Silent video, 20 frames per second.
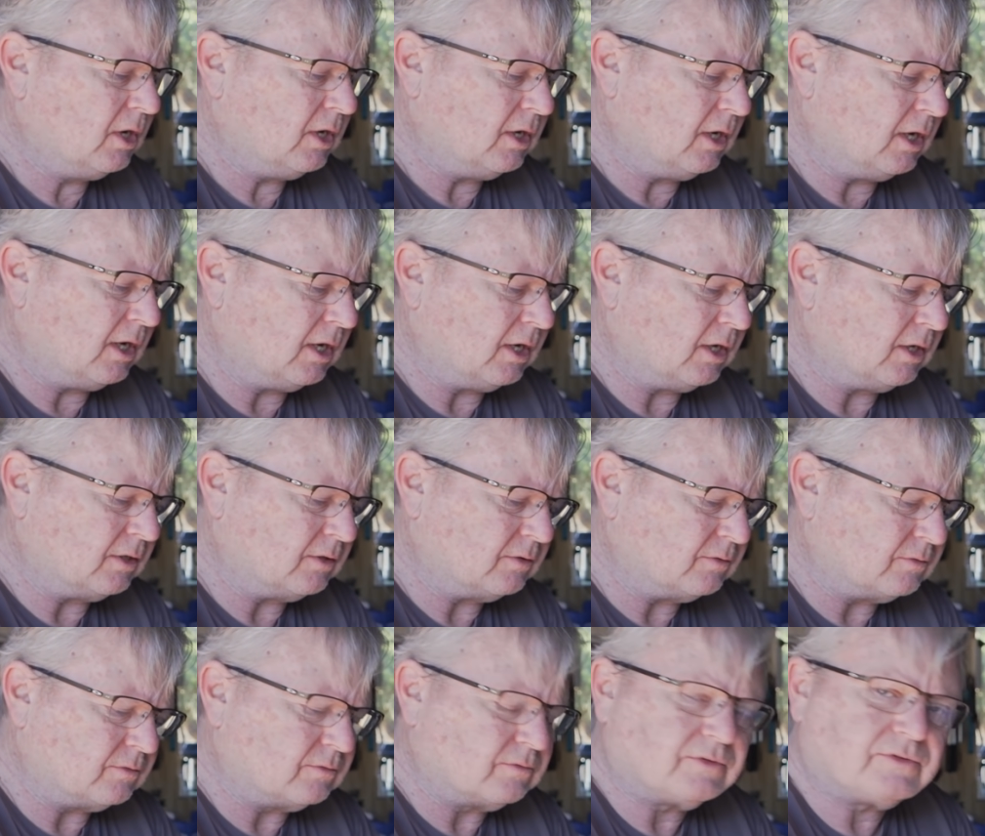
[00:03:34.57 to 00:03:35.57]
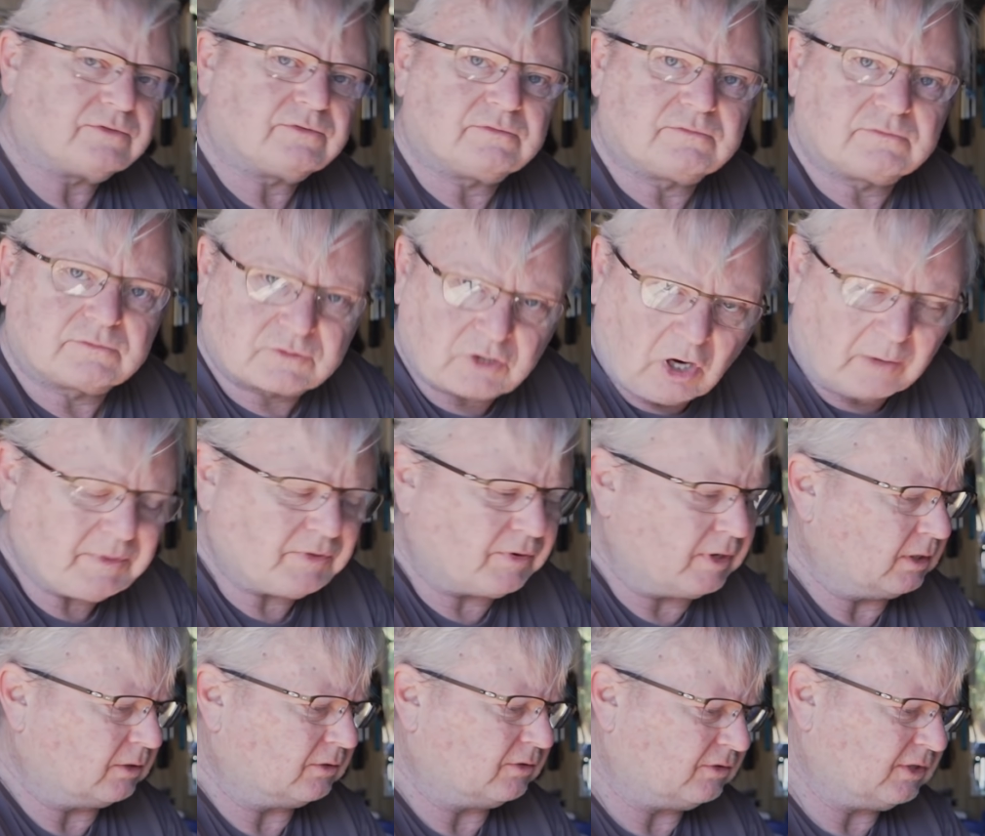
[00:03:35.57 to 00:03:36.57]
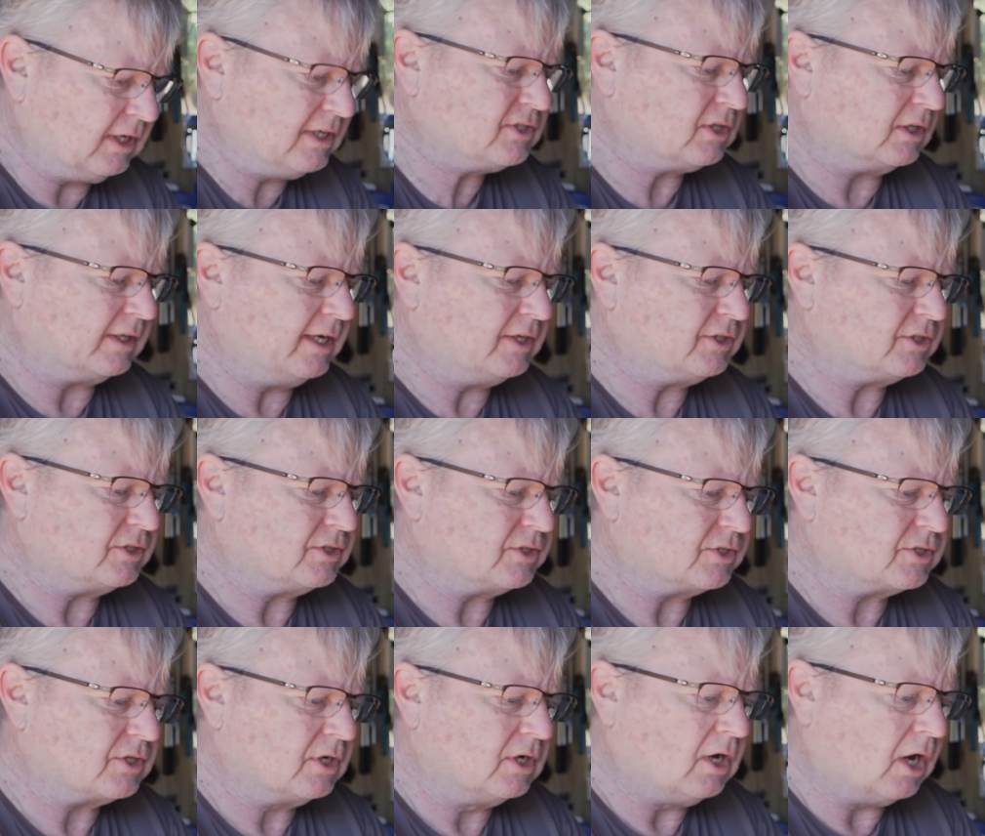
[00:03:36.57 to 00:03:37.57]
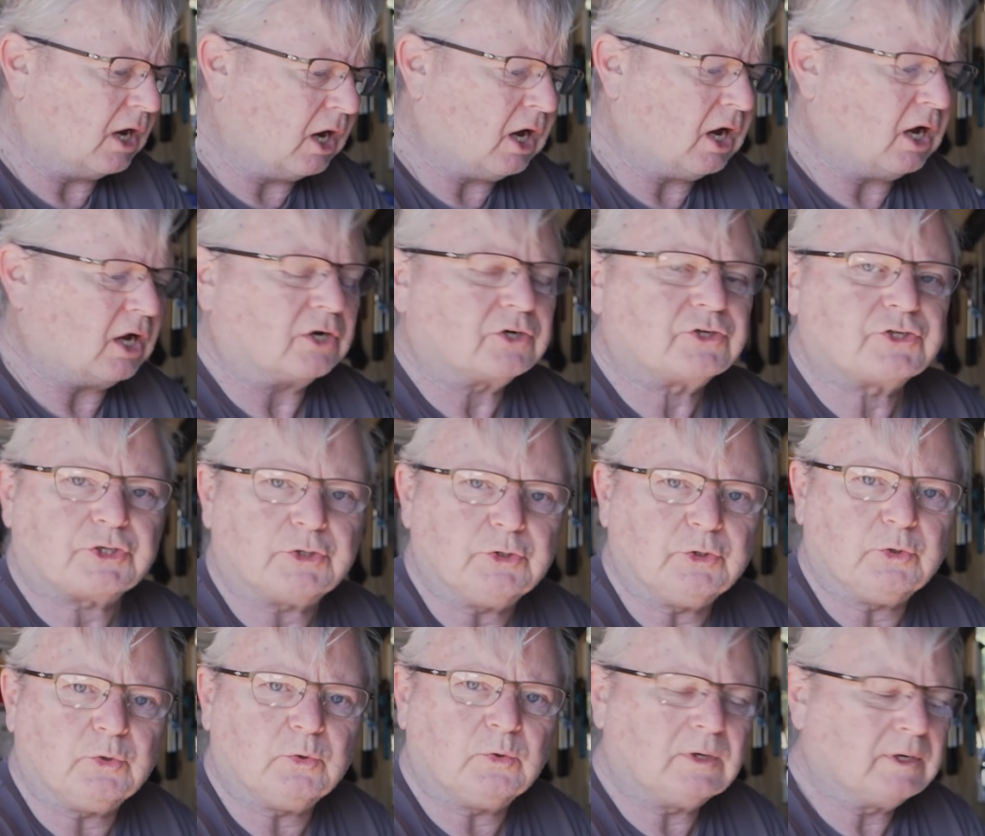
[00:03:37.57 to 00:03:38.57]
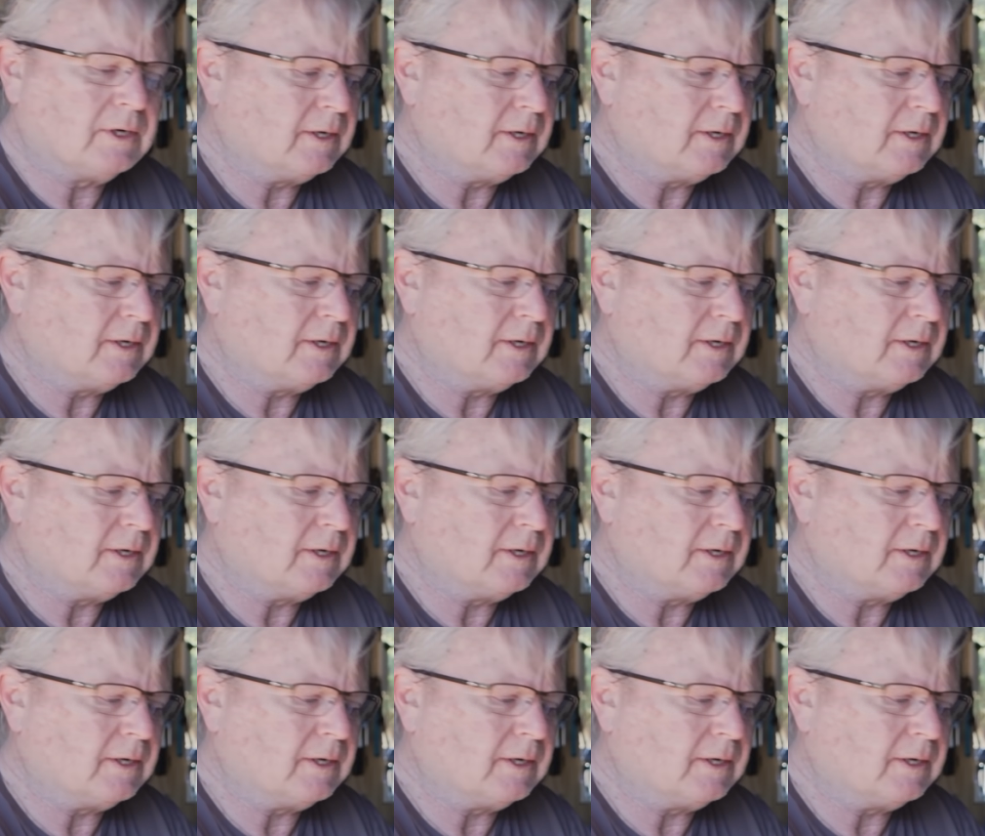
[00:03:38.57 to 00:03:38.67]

common rail diesel engines are to